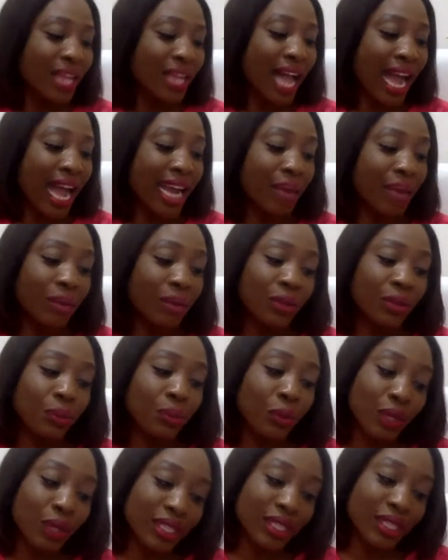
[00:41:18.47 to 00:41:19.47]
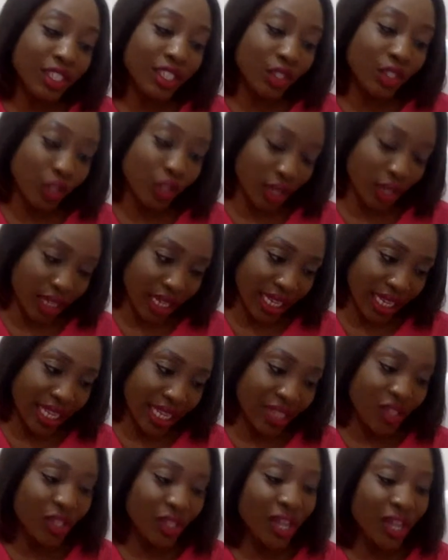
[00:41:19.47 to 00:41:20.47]
I am on the purity journey.
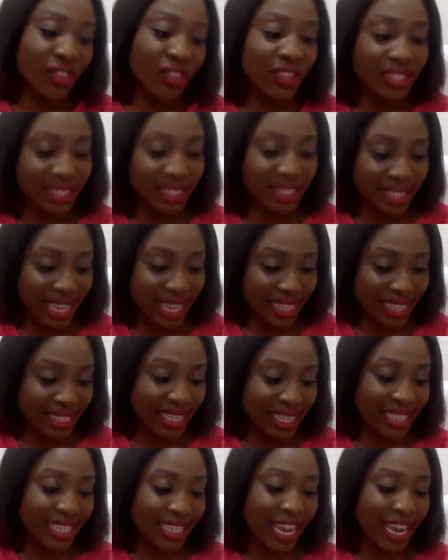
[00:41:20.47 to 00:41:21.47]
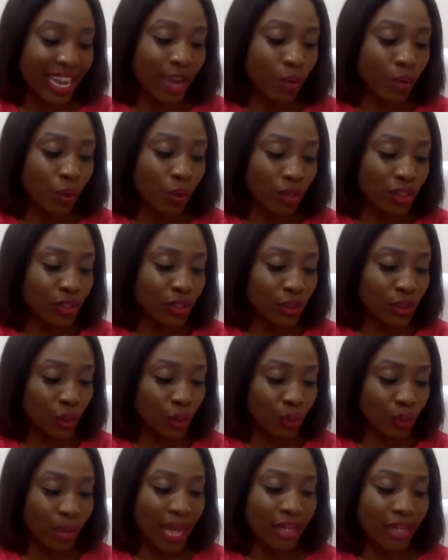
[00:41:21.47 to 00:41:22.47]
It's not the sex that I want so
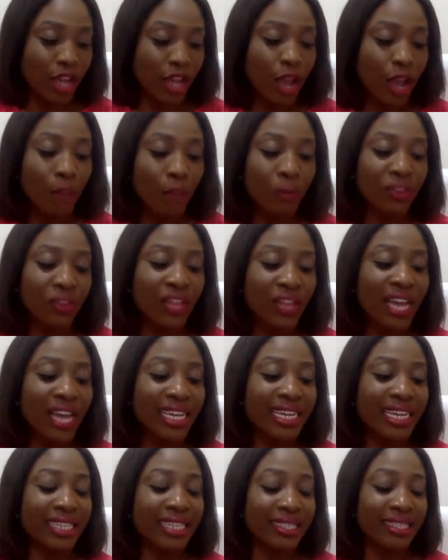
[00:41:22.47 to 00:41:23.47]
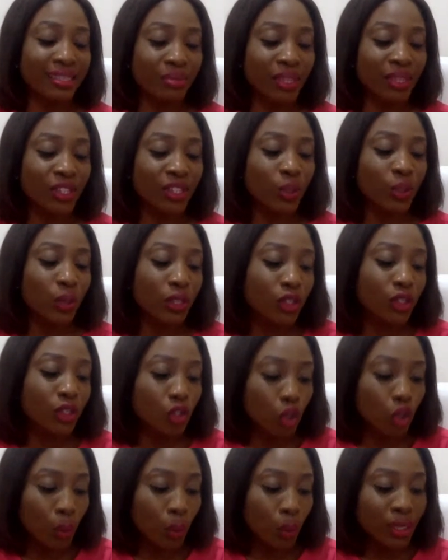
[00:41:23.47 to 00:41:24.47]
bad, but that intimacy with
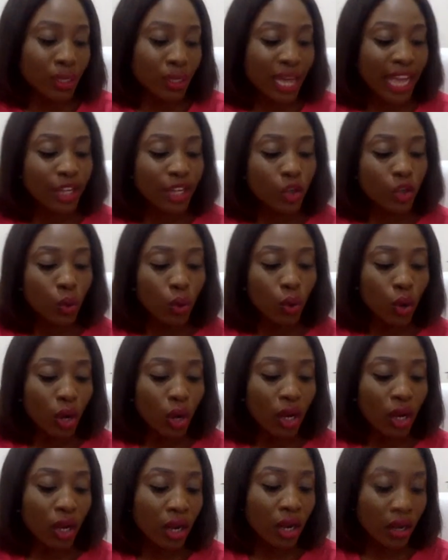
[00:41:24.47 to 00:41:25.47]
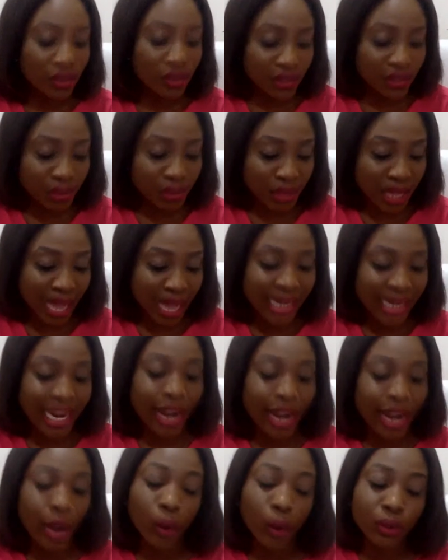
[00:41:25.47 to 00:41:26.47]
someone I know loves me and
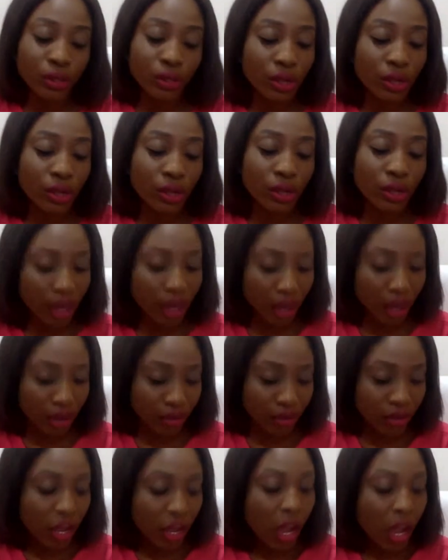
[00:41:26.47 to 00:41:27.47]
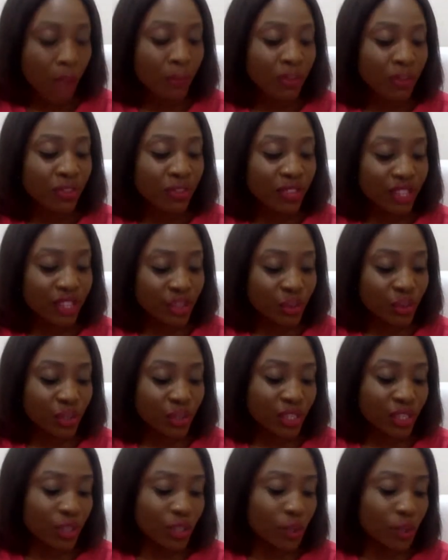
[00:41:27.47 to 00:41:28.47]
I also love. But this road
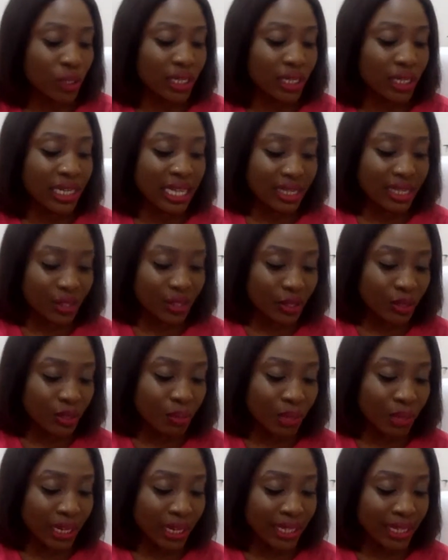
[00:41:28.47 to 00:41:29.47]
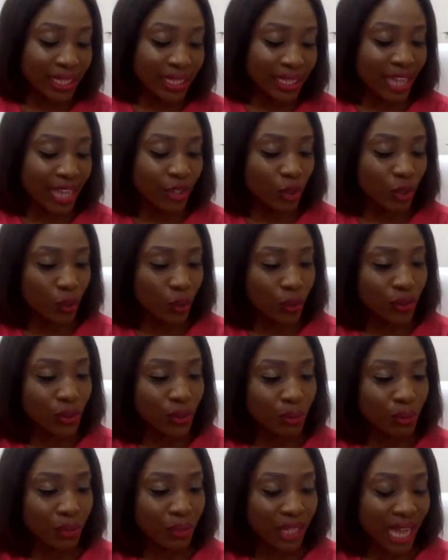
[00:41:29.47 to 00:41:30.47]
is what leads to the place I don't want to
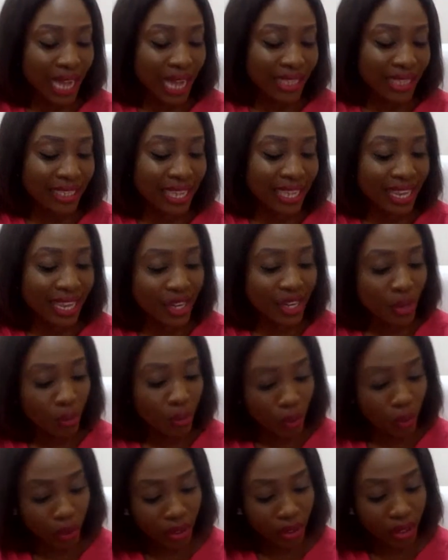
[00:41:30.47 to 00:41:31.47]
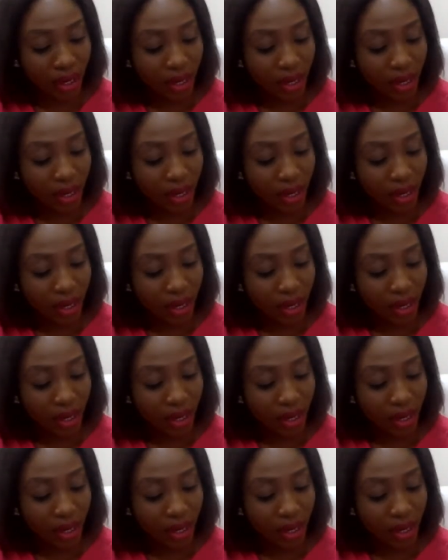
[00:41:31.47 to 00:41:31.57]
be at anymore.